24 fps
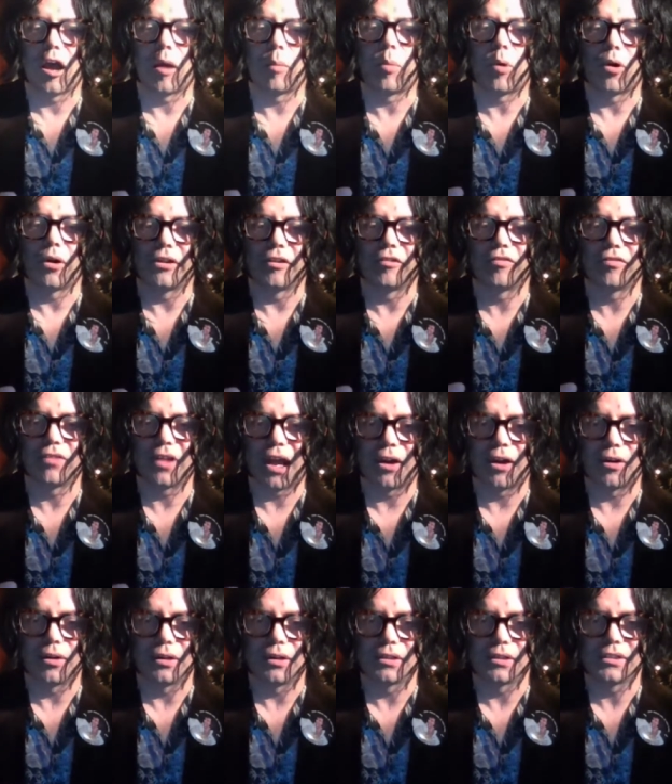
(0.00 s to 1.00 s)
upon the
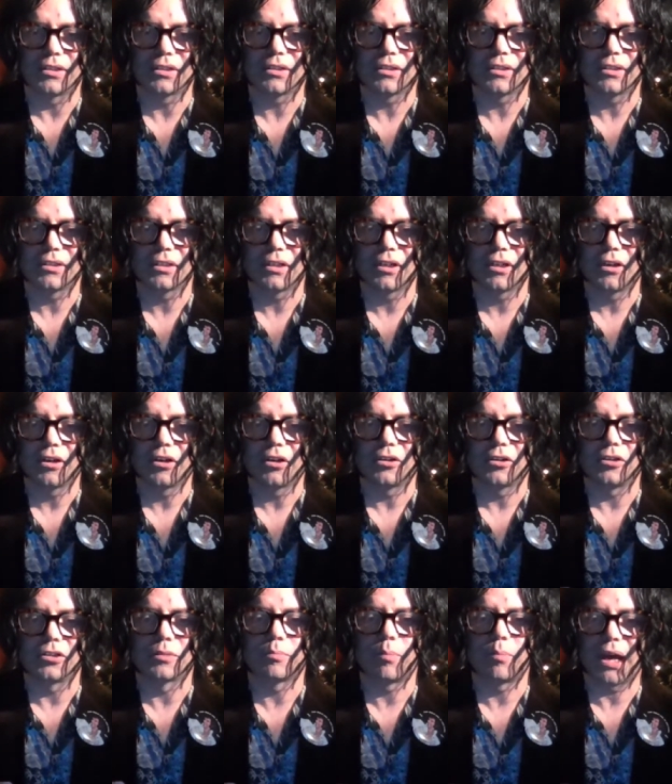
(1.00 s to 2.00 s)
flowers,
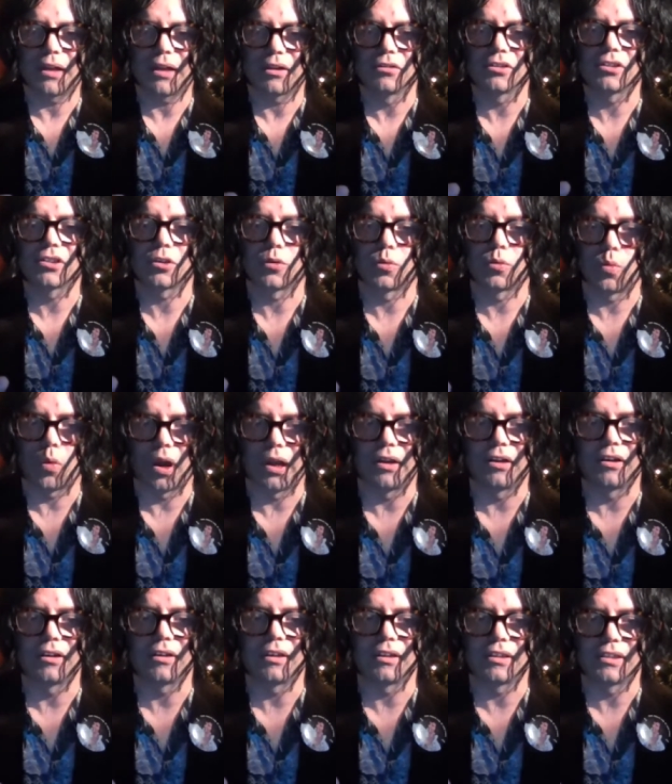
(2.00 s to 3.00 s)
whose petals are
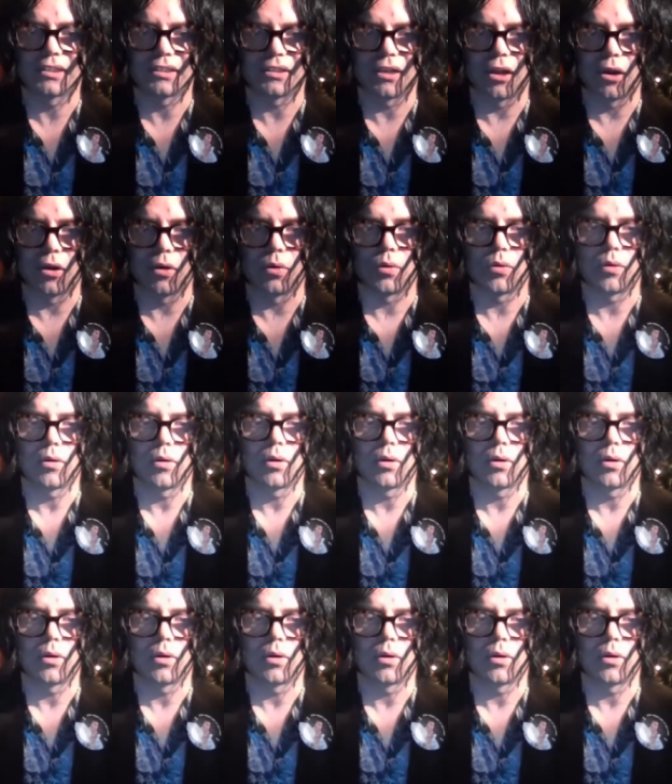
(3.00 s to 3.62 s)
whiter than snow,